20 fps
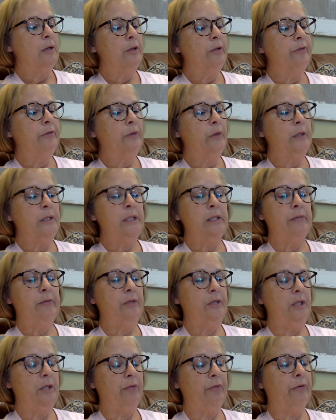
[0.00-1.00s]
The voice of a
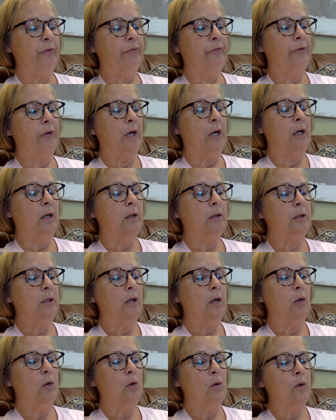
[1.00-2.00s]
different frog,
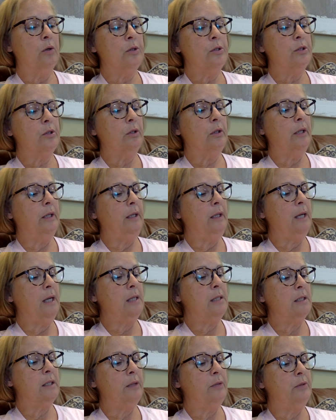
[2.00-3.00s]
hoarser and
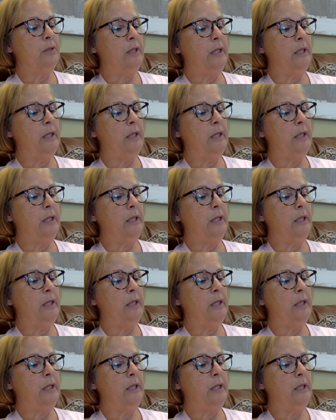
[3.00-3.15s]
not so